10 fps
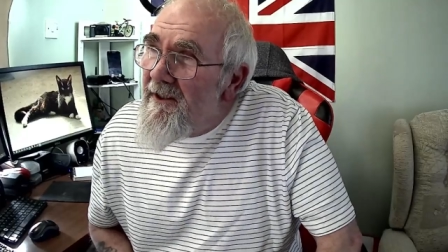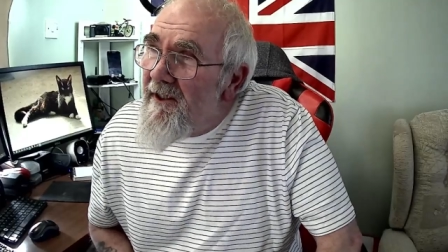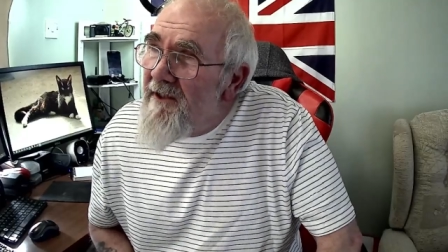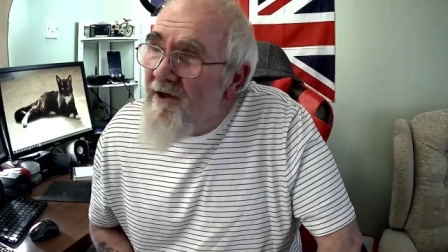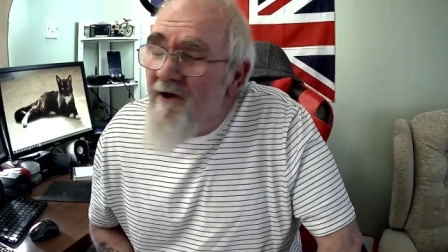
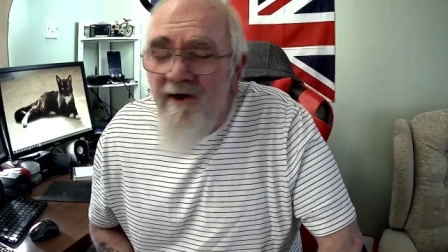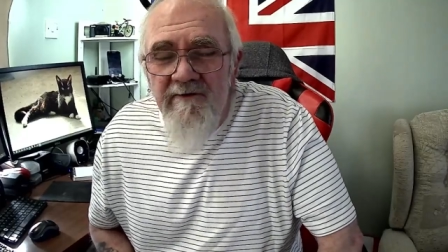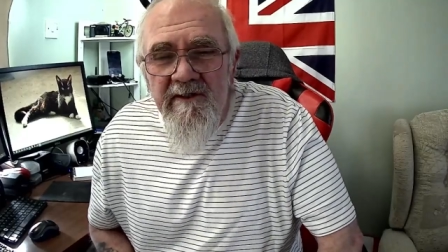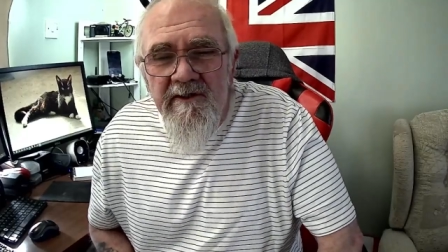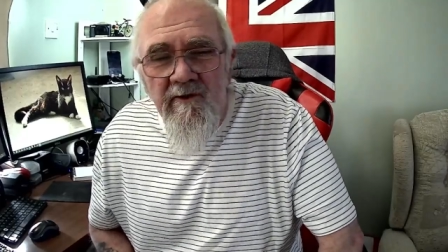not
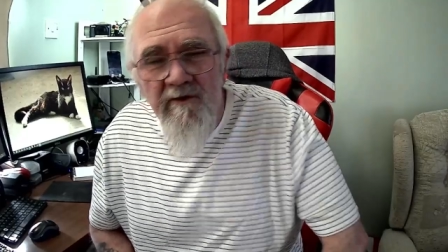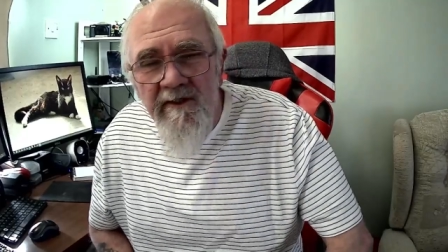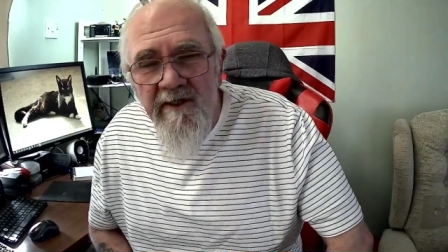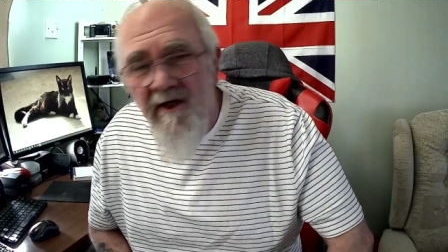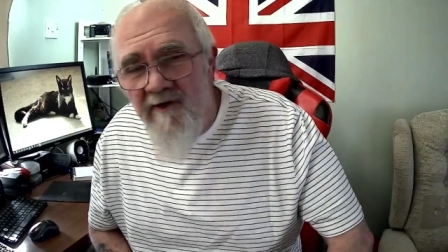only
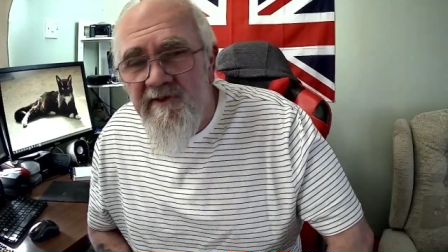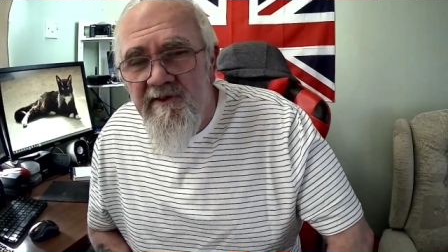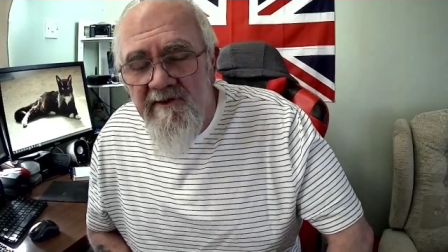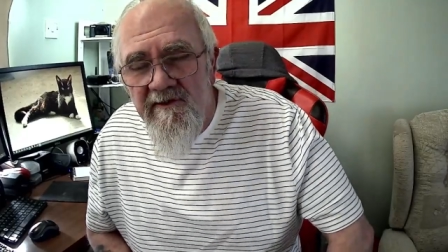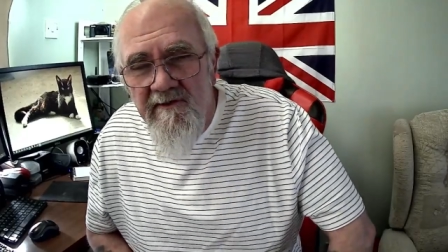calling us
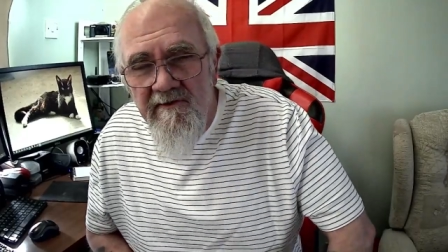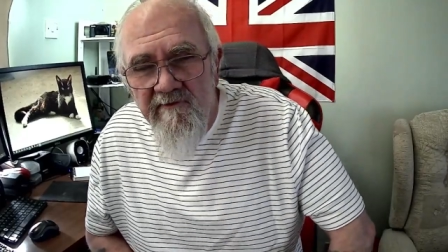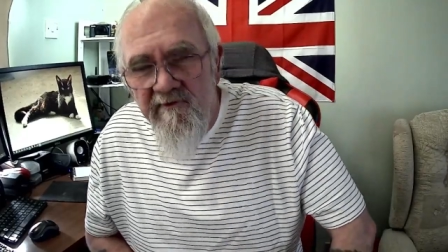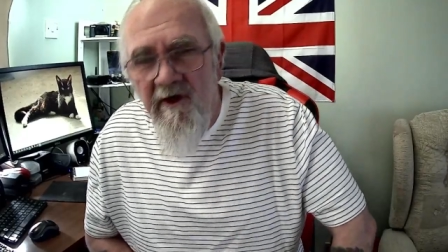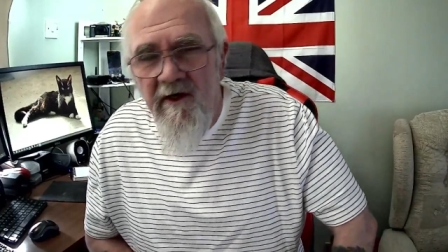
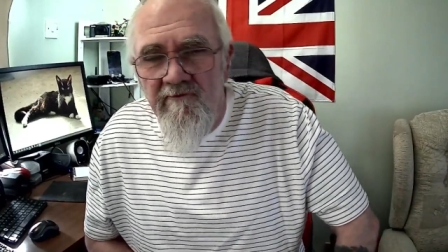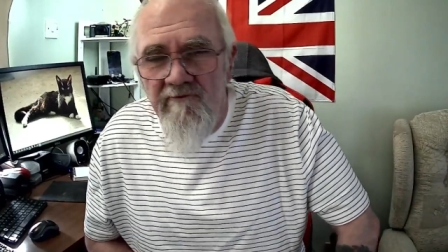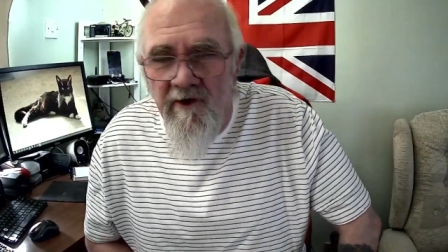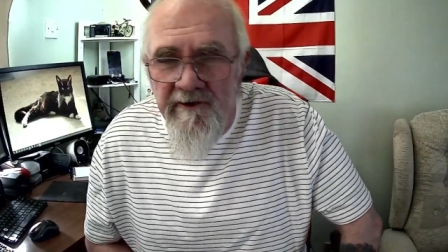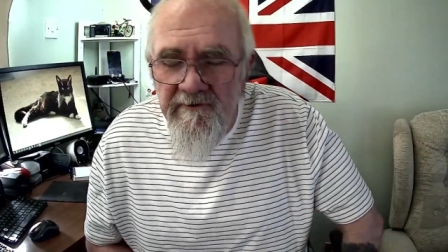far
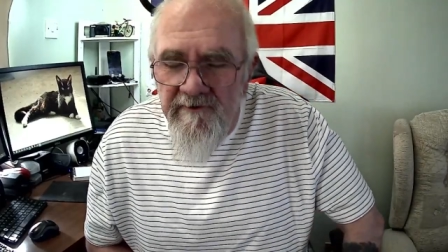right